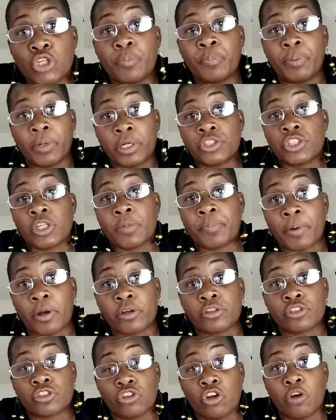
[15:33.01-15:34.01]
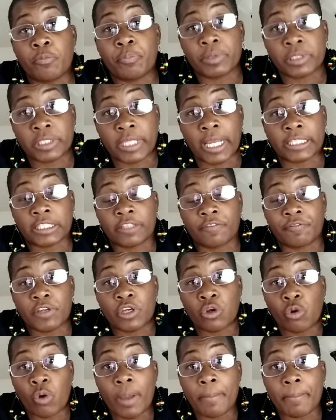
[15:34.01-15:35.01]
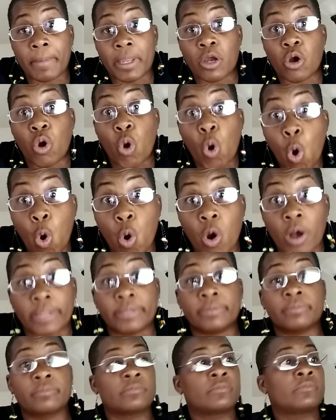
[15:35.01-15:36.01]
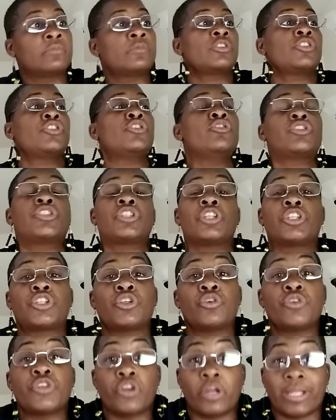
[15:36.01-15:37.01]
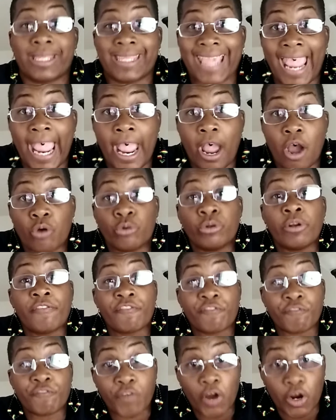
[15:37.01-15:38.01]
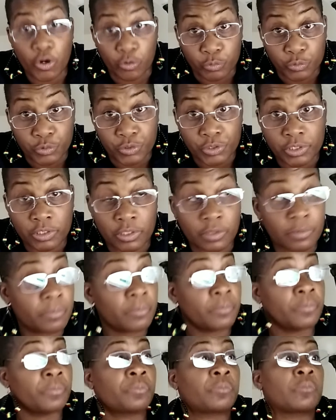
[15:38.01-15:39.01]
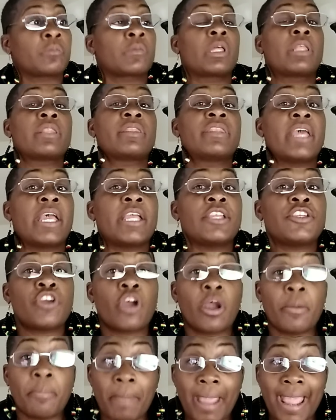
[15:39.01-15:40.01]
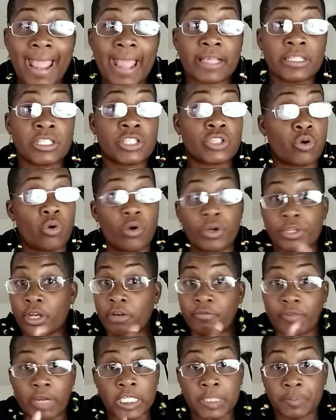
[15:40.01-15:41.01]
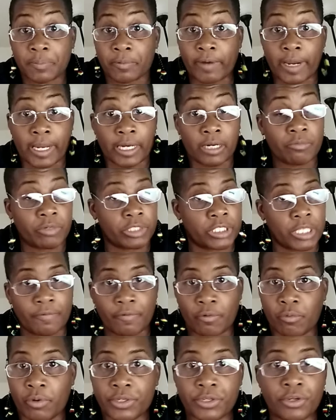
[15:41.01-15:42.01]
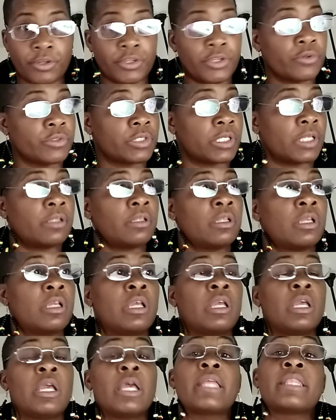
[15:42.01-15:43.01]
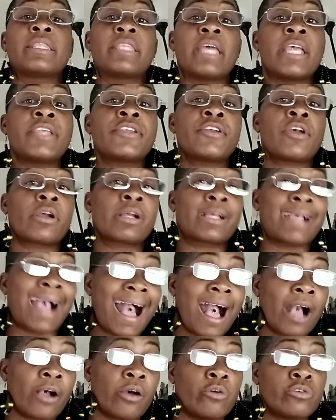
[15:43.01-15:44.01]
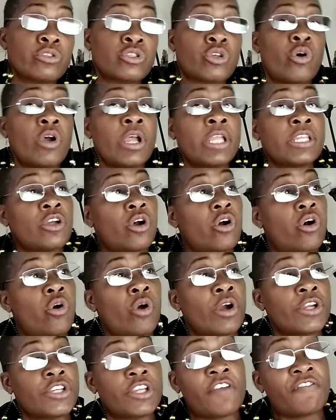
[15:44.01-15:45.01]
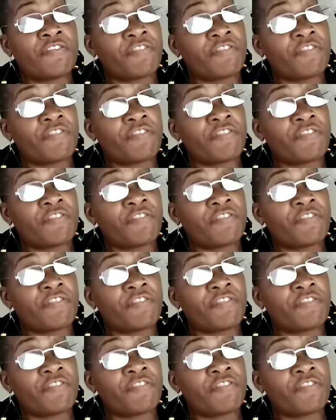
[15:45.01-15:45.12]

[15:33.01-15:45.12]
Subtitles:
Okay? The order for removing your PPE should be your gloves first, inside out, which I'll show you on Tuesday, then your goggles or your face